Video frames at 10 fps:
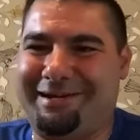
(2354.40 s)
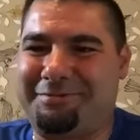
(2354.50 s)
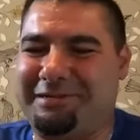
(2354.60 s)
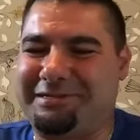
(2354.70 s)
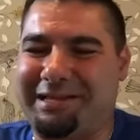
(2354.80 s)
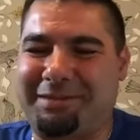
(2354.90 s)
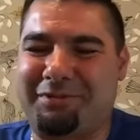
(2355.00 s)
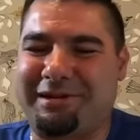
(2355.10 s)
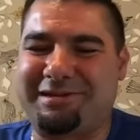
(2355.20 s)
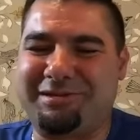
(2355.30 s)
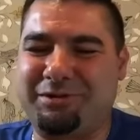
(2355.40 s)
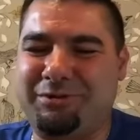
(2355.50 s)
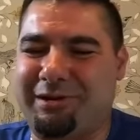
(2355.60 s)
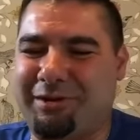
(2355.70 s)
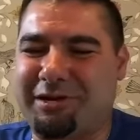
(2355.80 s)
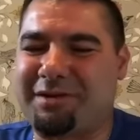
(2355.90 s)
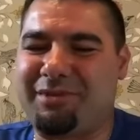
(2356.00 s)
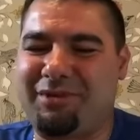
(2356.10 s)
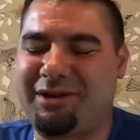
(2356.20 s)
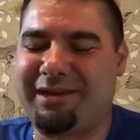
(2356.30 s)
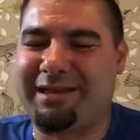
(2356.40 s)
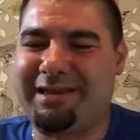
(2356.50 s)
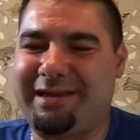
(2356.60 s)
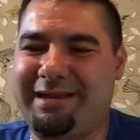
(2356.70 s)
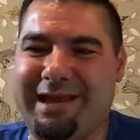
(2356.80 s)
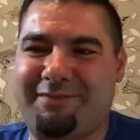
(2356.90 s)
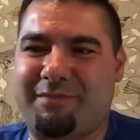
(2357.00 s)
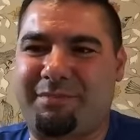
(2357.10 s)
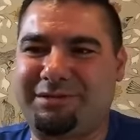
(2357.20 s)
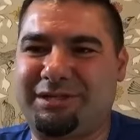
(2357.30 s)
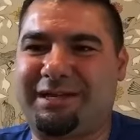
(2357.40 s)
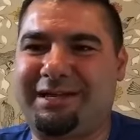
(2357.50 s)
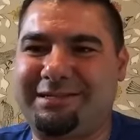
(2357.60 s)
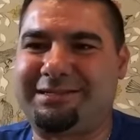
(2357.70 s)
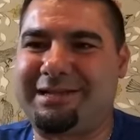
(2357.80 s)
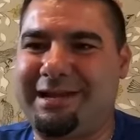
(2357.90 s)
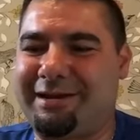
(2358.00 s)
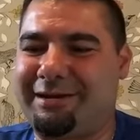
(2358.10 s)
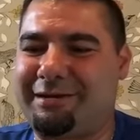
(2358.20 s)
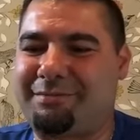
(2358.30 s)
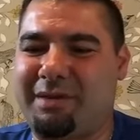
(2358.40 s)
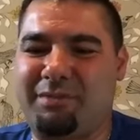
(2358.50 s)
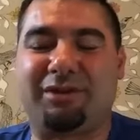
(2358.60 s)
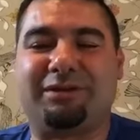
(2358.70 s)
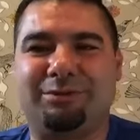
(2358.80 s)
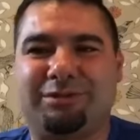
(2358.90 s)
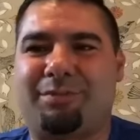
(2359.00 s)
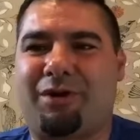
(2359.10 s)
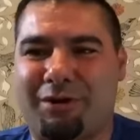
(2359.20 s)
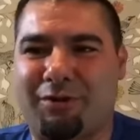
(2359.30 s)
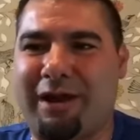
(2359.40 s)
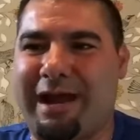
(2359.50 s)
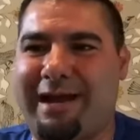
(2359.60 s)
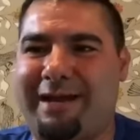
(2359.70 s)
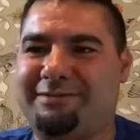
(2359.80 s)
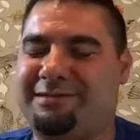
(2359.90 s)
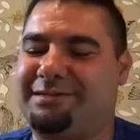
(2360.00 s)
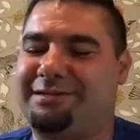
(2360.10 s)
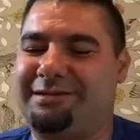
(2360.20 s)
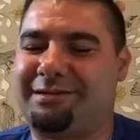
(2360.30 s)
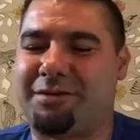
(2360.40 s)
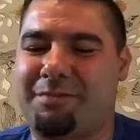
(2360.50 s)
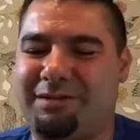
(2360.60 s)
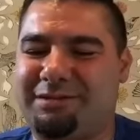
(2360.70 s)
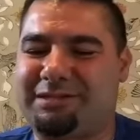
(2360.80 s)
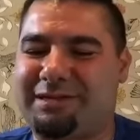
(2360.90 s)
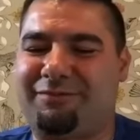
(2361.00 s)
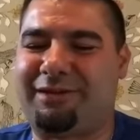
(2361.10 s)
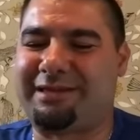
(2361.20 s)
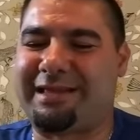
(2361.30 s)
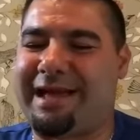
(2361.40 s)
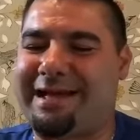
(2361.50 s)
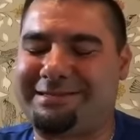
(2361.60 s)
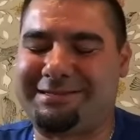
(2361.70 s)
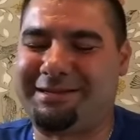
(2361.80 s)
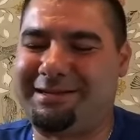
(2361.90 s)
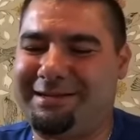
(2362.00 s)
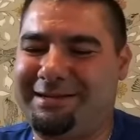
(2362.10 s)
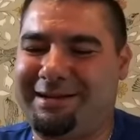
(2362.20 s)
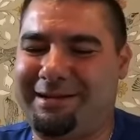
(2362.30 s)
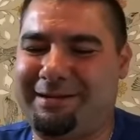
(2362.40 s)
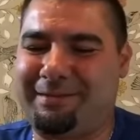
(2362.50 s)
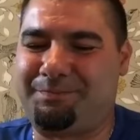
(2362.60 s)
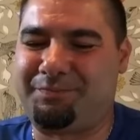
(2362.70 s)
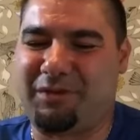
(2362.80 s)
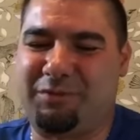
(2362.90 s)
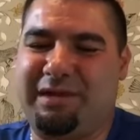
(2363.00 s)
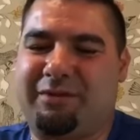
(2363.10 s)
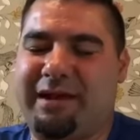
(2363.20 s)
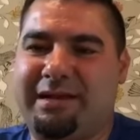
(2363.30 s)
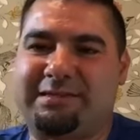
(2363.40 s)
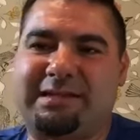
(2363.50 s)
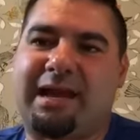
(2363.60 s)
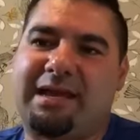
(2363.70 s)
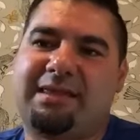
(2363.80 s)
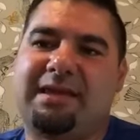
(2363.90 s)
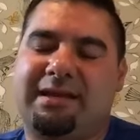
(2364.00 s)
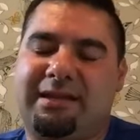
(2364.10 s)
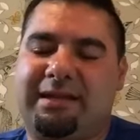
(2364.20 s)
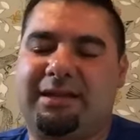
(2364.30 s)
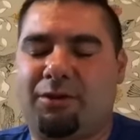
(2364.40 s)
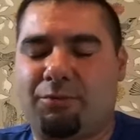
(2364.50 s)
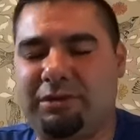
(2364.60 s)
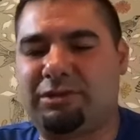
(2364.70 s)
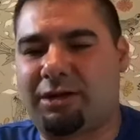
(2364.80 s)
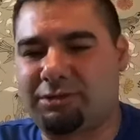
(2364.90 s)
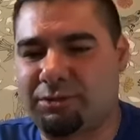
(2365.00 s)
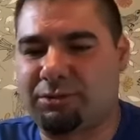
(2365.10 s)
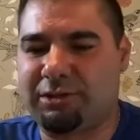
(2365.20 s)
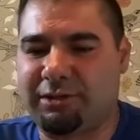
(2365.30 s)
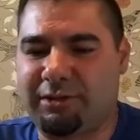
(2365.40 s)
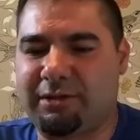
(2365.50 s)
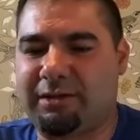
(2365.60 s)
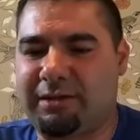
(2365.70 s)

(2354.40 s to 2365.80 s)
we celebrate you in our community and have a bunch of kids there. Maybe you can do some autographs and a bunch of stuff like that. It'll be great, because I think, like, you know, we talked earlier,